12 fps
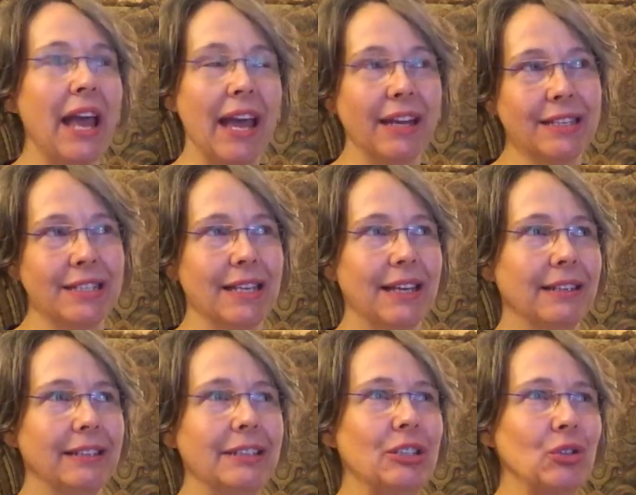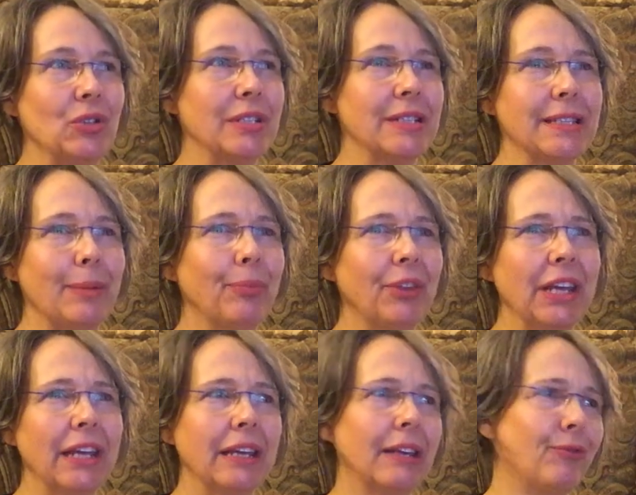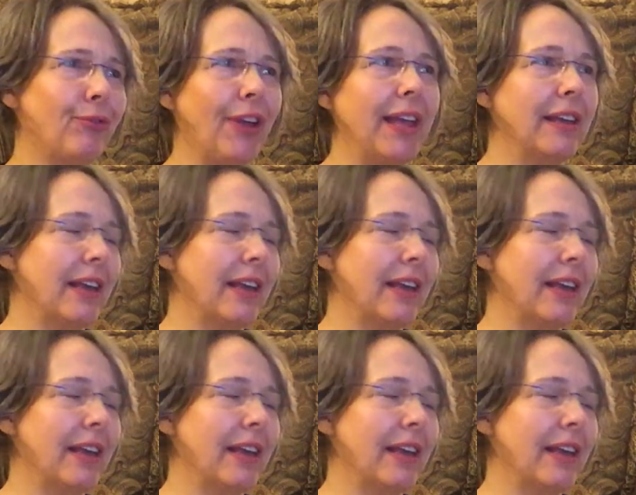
egg salad or something fake